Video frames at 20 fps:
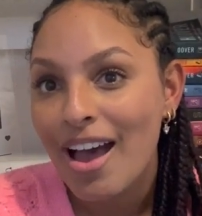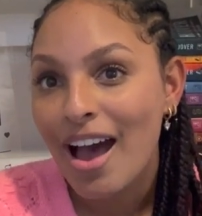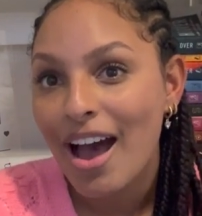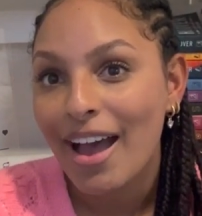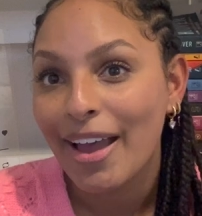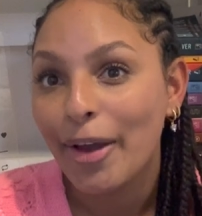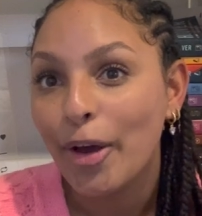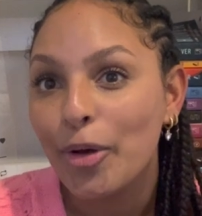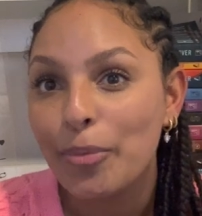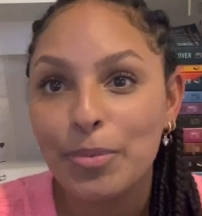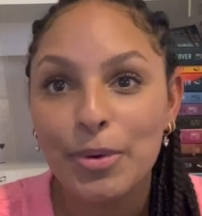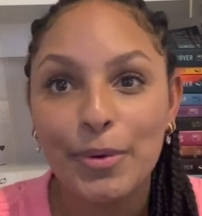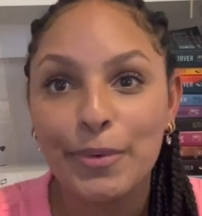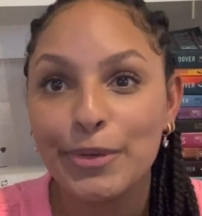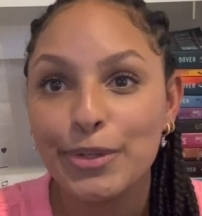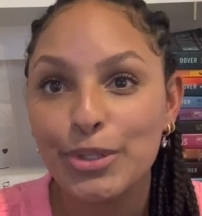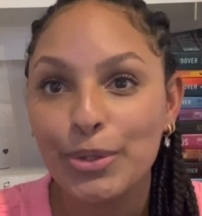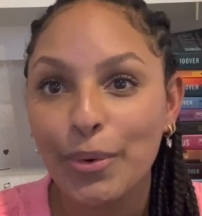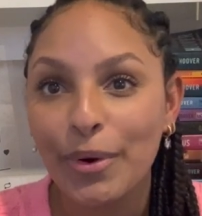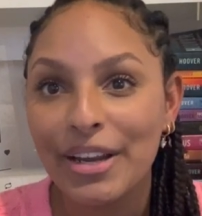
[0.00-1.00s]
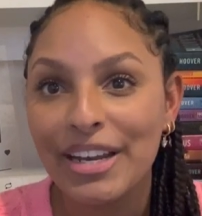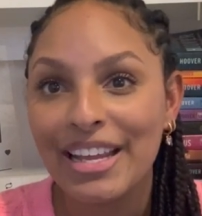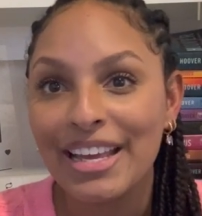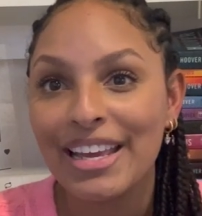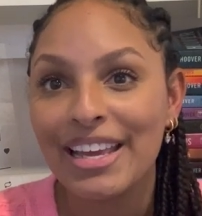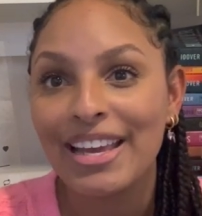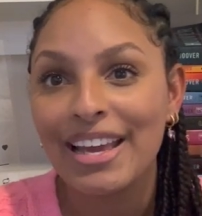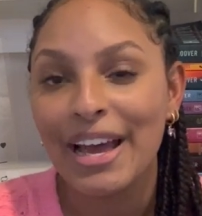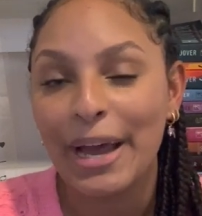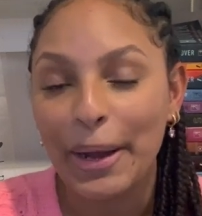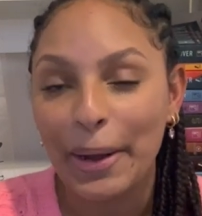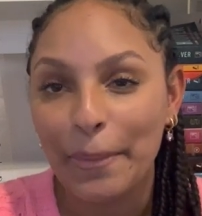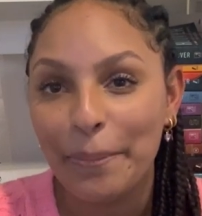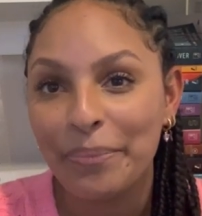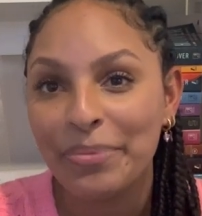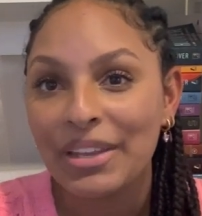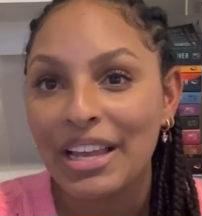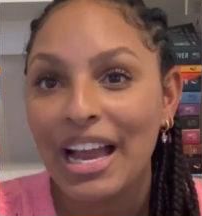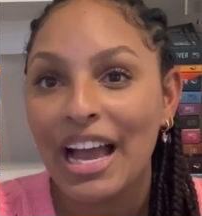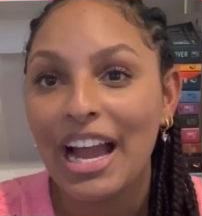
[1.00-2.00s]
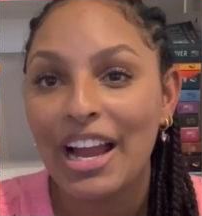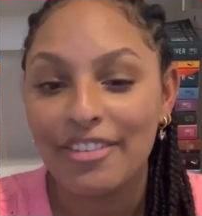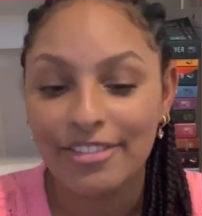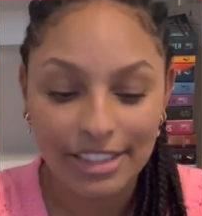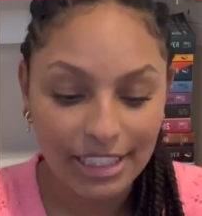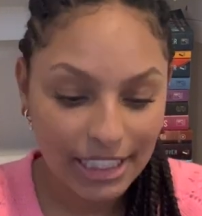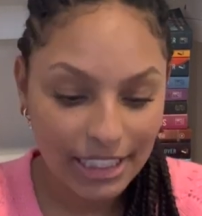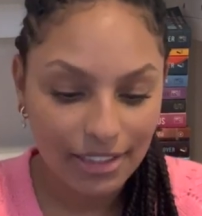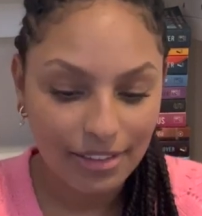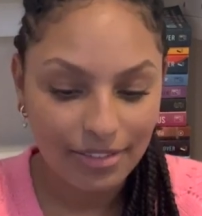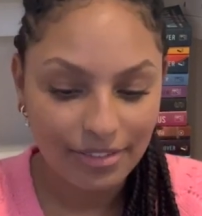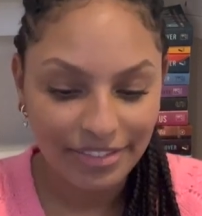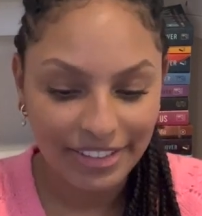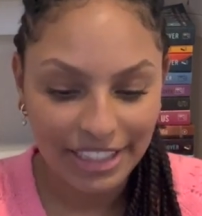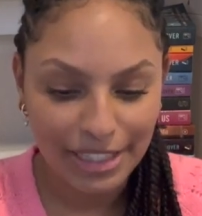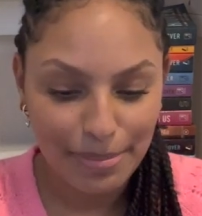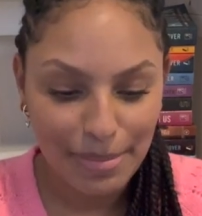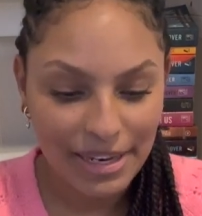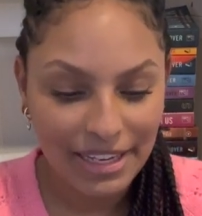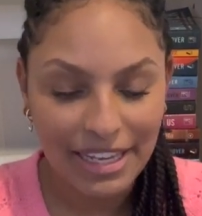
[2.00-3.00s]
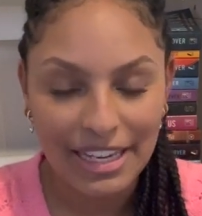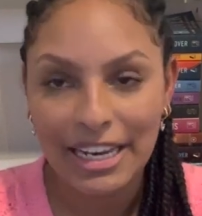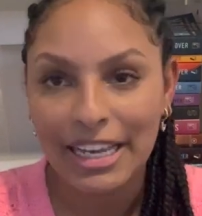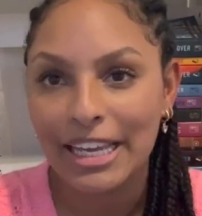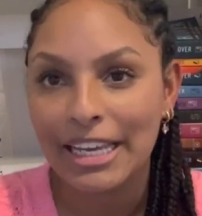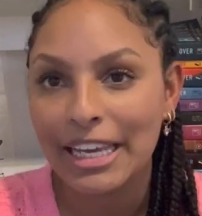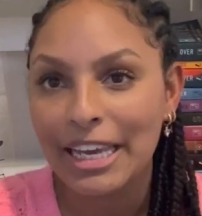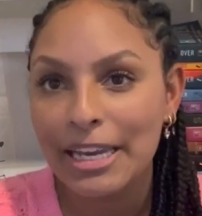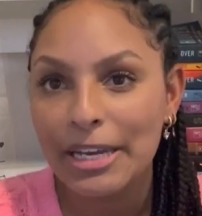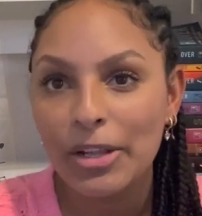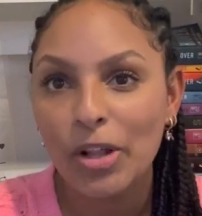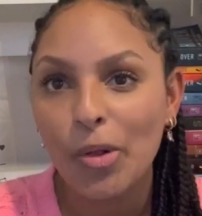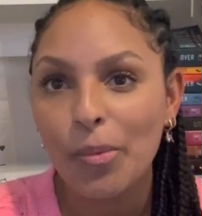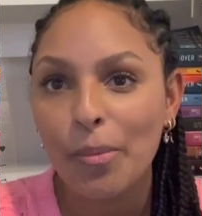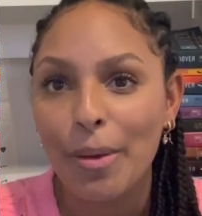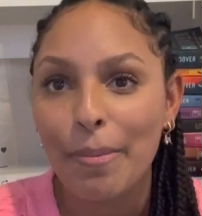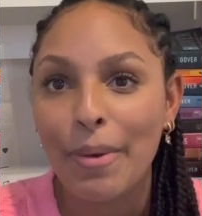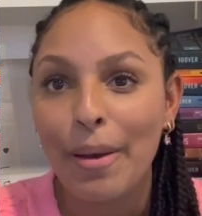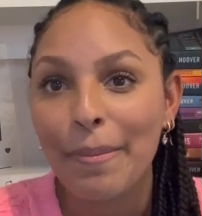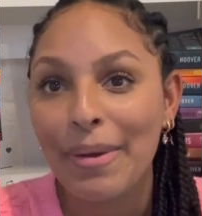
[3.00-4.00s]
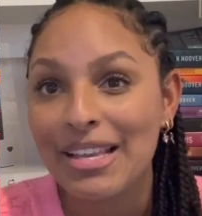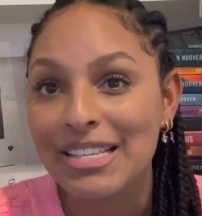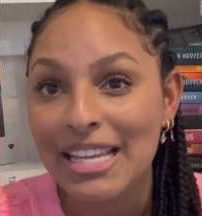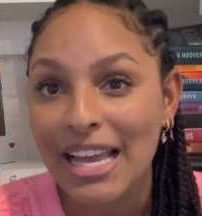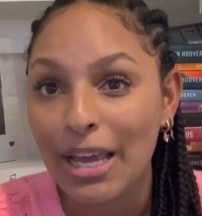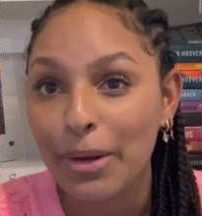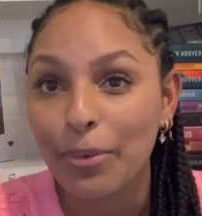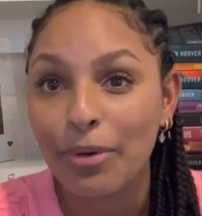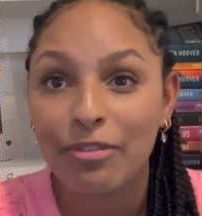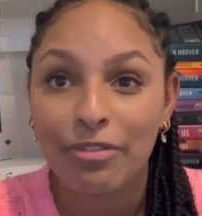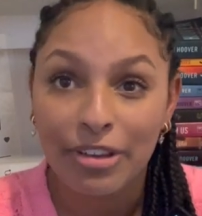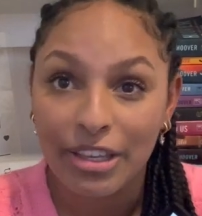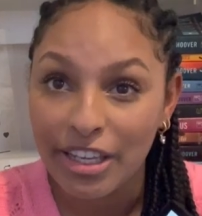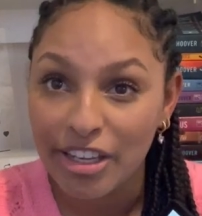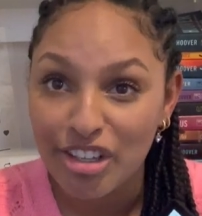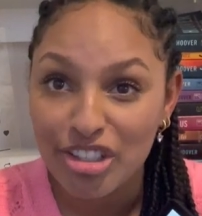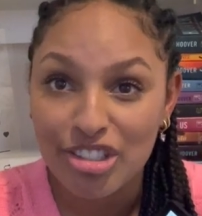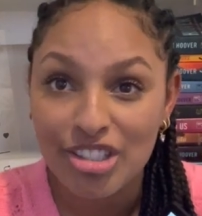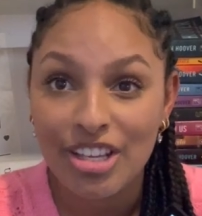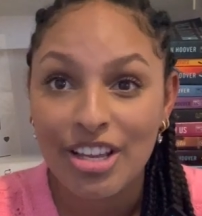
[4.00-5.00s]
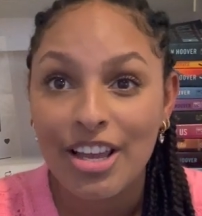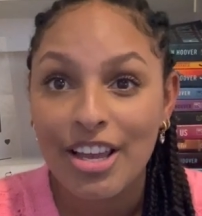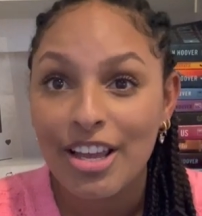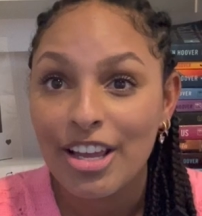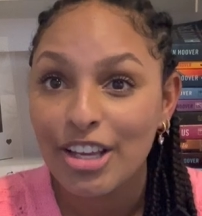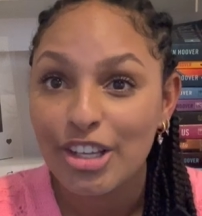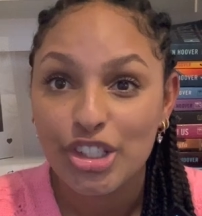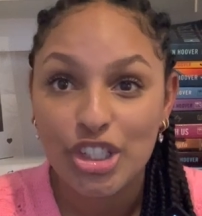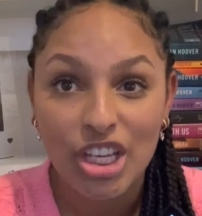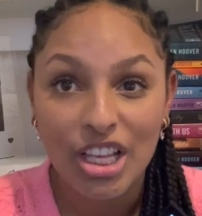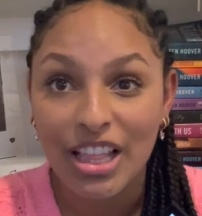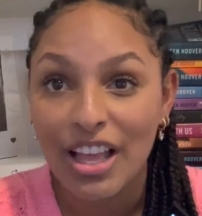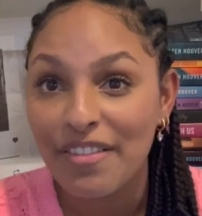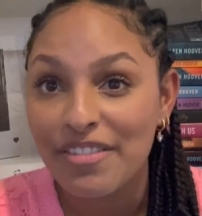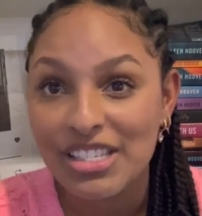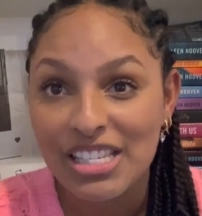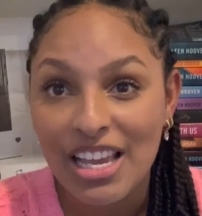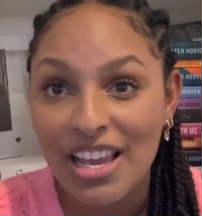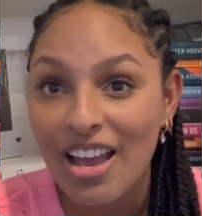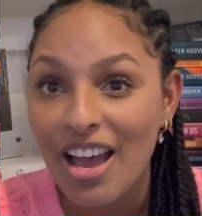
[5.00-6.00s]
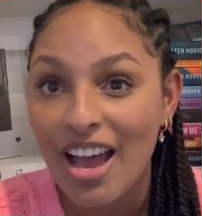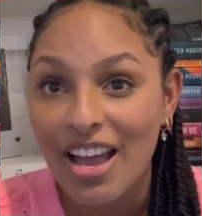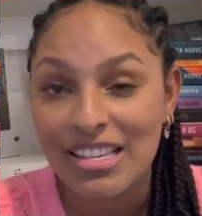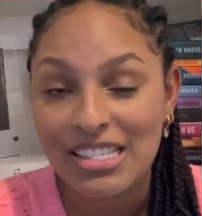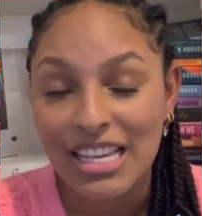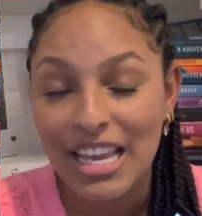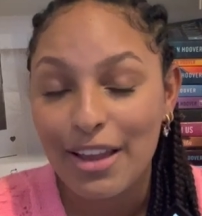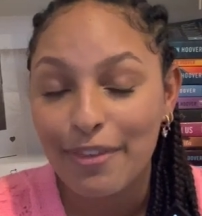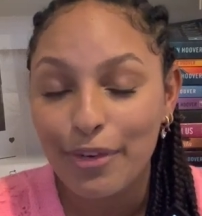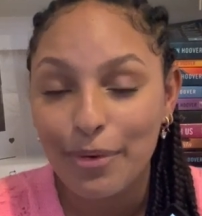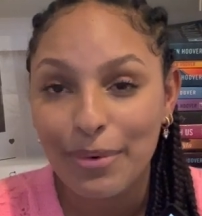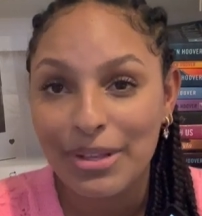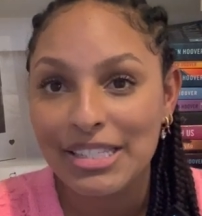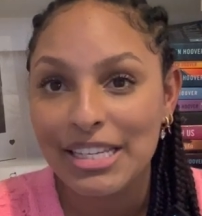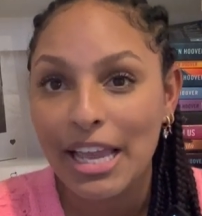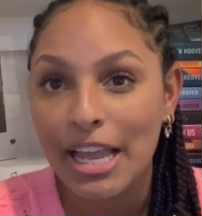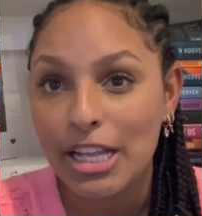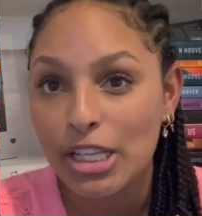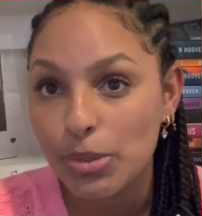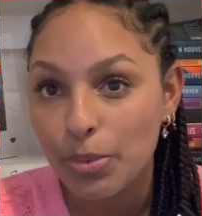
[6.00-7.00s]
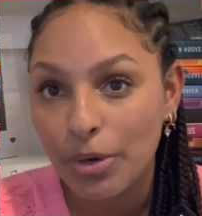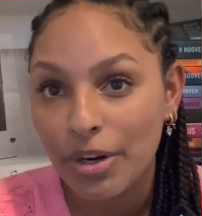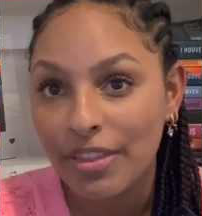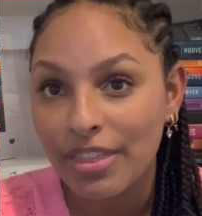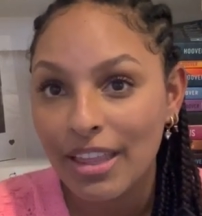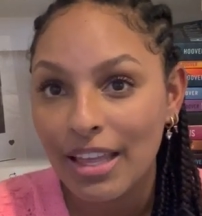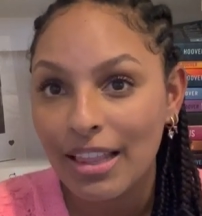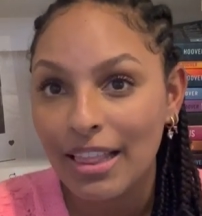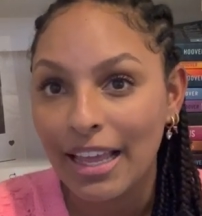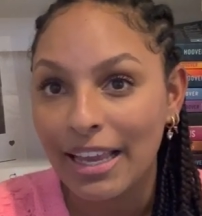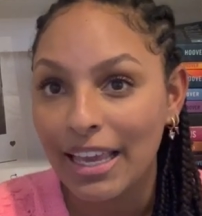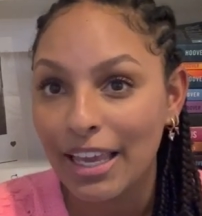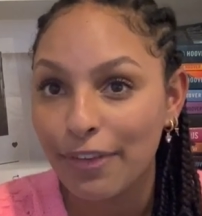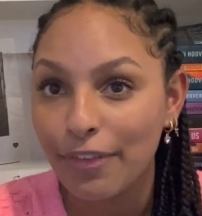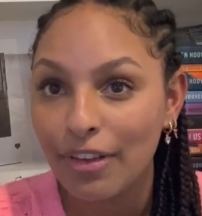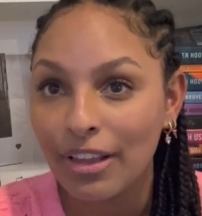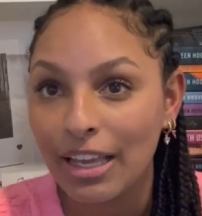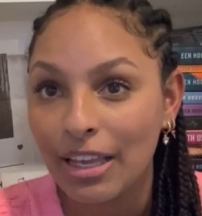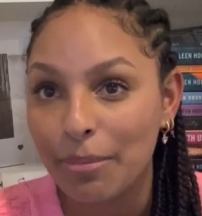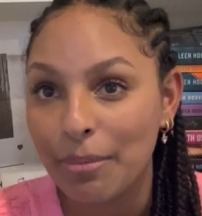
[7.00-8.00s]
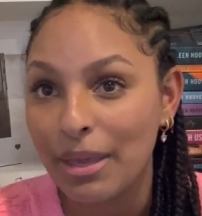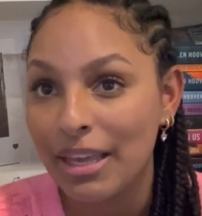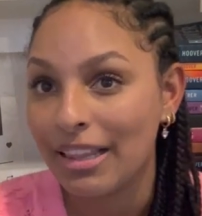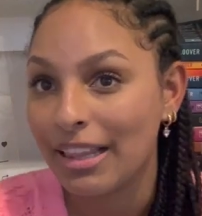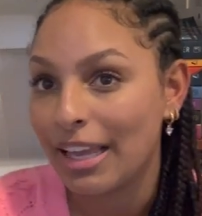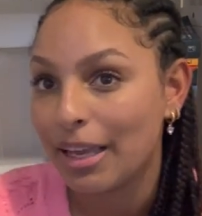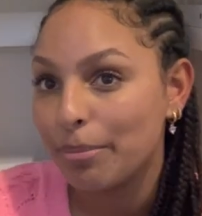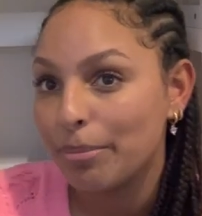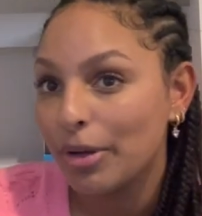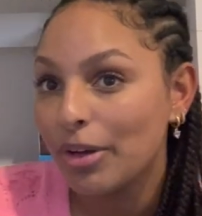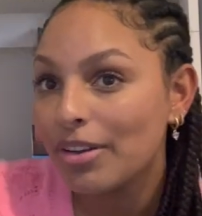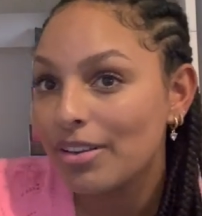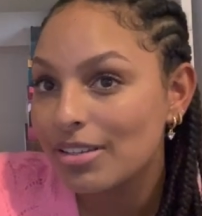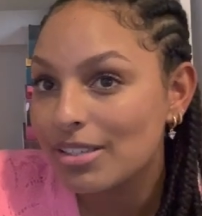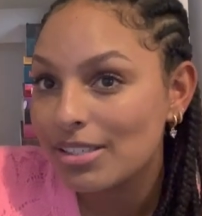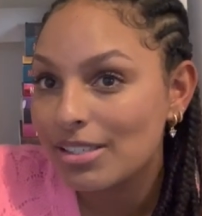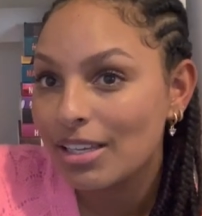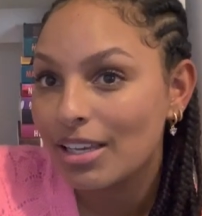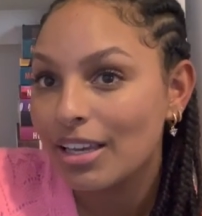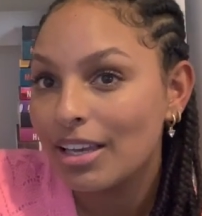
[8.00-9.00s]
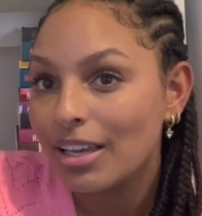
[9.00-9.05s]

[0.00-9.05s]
I hope you enjoyed it. I really recommend getting a Kindle. My mom has had one for years. She loves it. I see everyone saying it's worth it. Like, if you're like me and like books,